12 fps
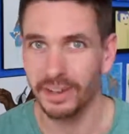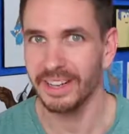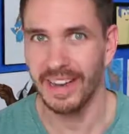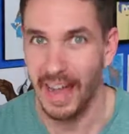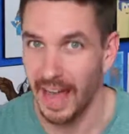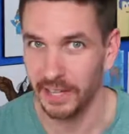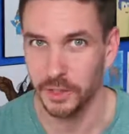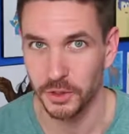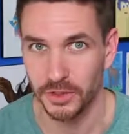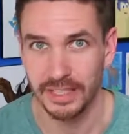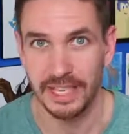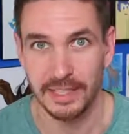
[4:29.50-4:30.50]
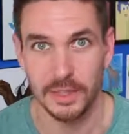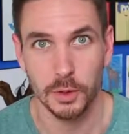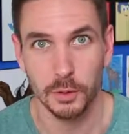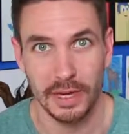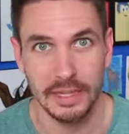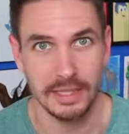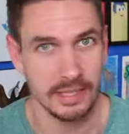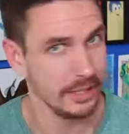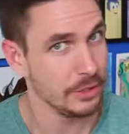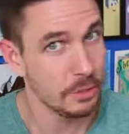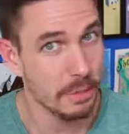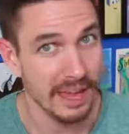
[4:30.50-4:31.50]
where it actually gets
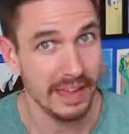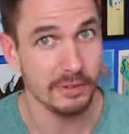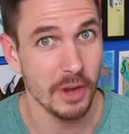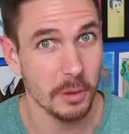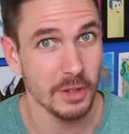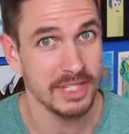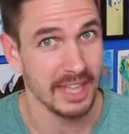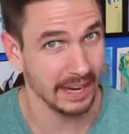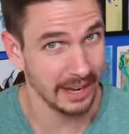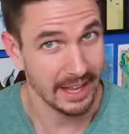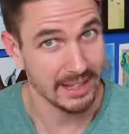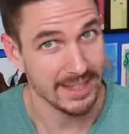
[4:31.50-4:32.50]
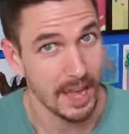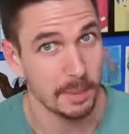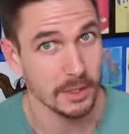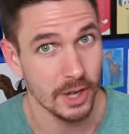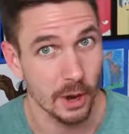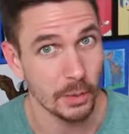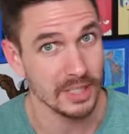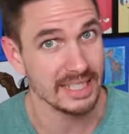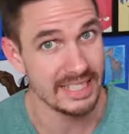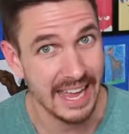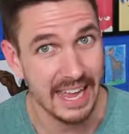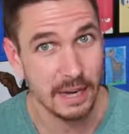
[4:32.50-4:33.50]
crazy. You may have noticed that
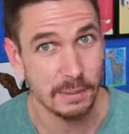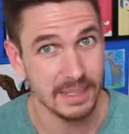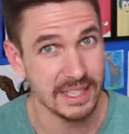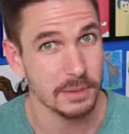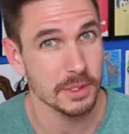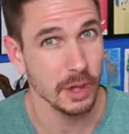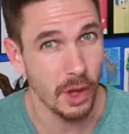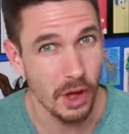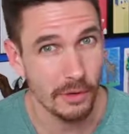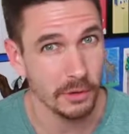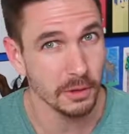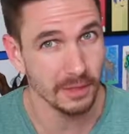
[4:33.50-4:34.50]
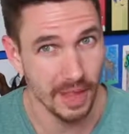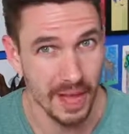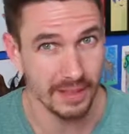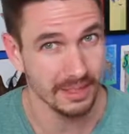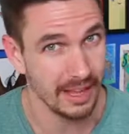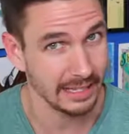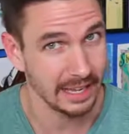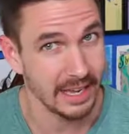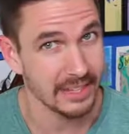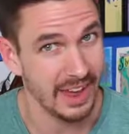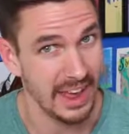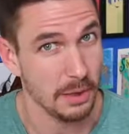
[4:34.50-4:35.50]
Tamatoa's name sounds an awful lot like
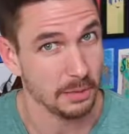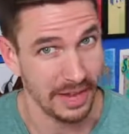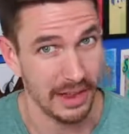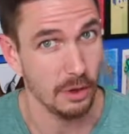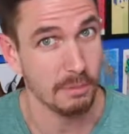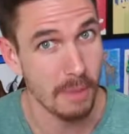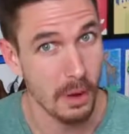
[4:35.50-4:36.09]
Tamatoa